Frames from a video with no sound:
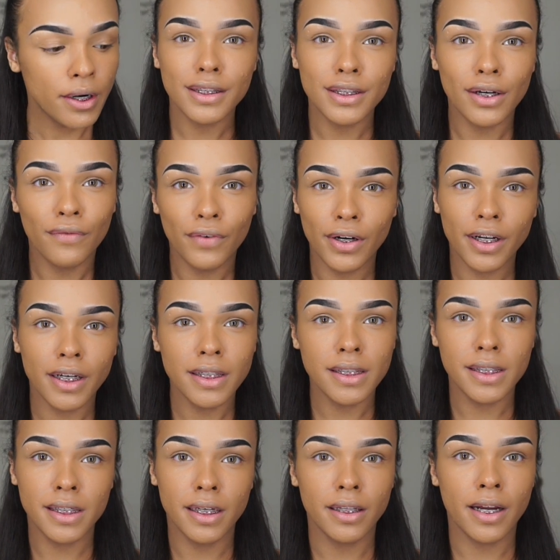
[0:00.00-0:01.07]
So for
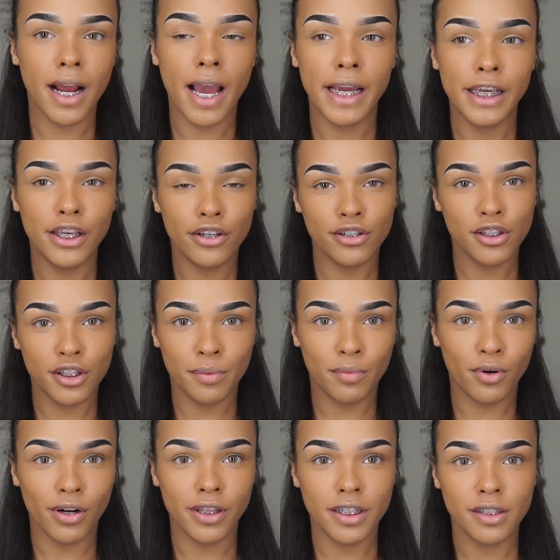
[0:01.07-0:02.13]
concealer, I use the
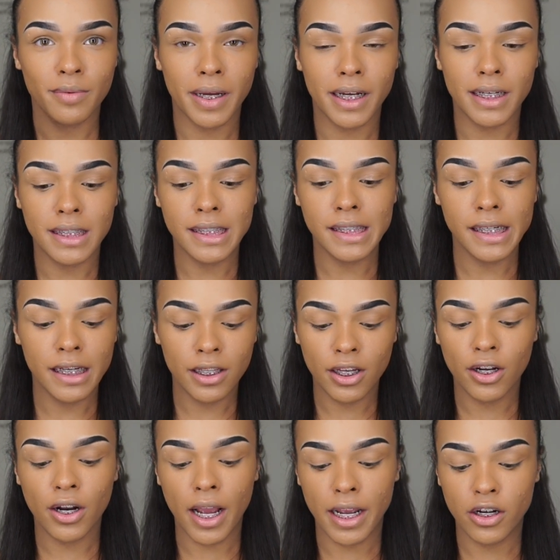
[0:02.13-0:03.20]
Born This Way concealer.
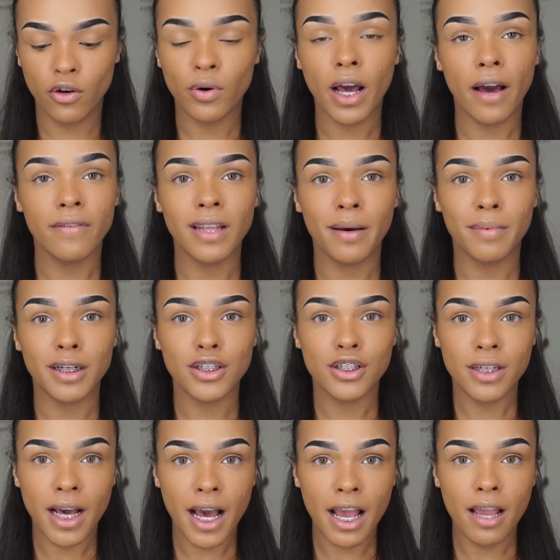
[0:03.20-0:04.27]
I don't have that much
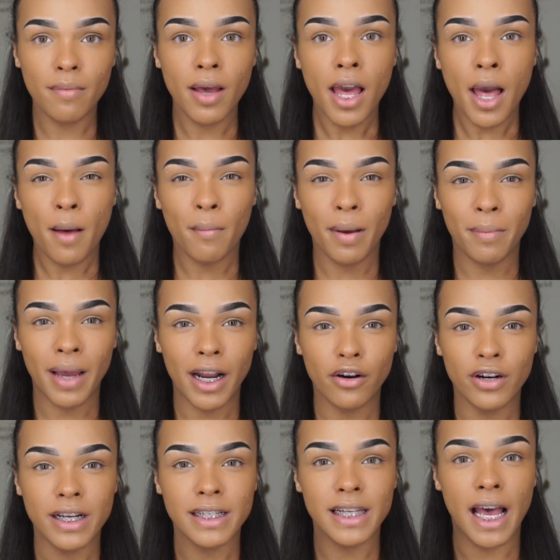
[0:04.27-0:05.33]
time. My
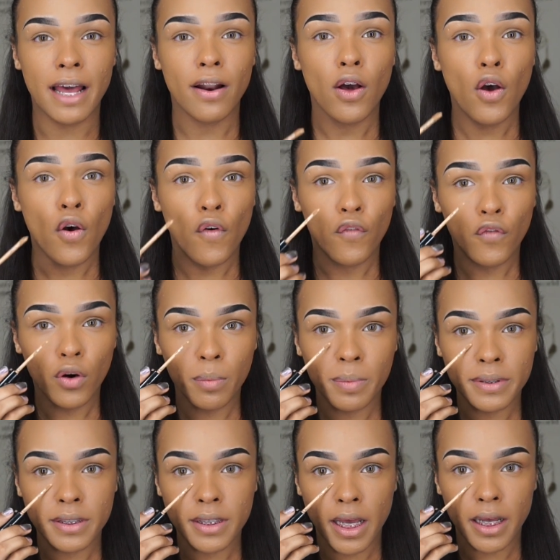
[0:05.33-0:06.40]
battery is at
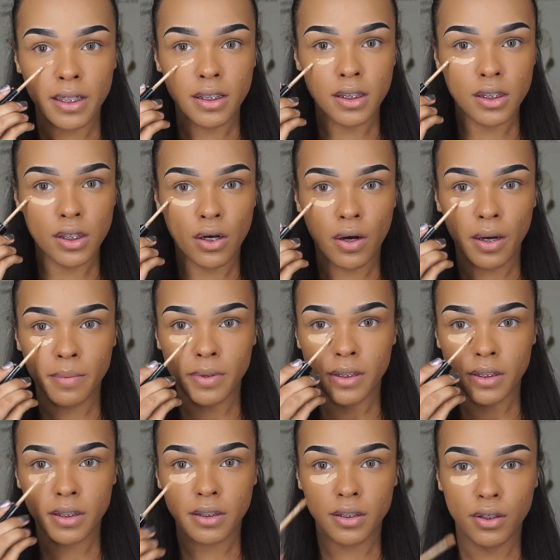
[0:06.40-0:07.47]
4%. So I'm
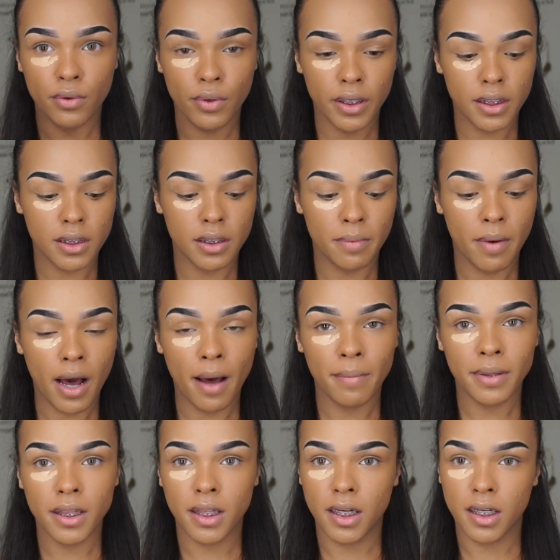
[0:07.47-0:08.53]
just going to pop
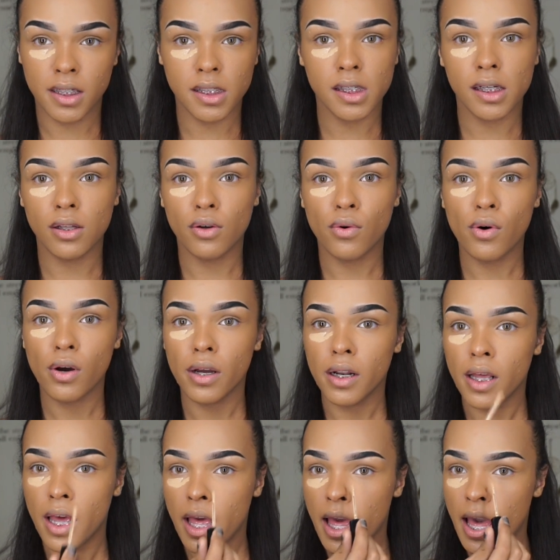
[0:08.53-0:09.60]
the concealer on.
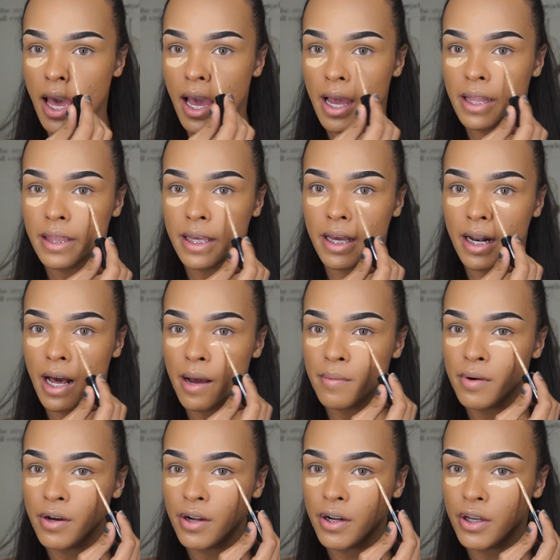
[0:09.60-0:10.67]
And then I'm
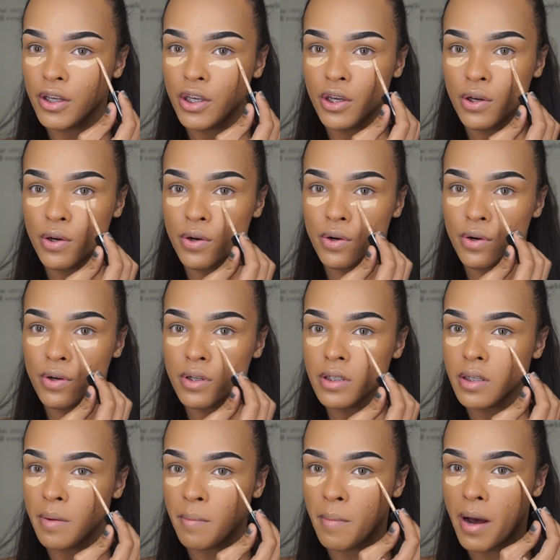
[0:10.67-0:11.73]
going to
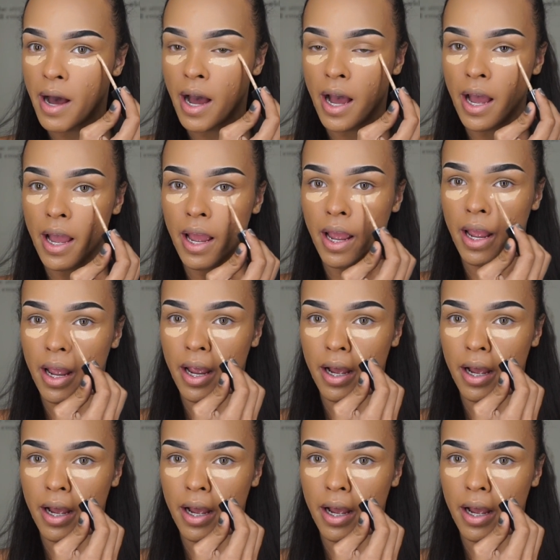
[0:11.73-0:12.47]
use my,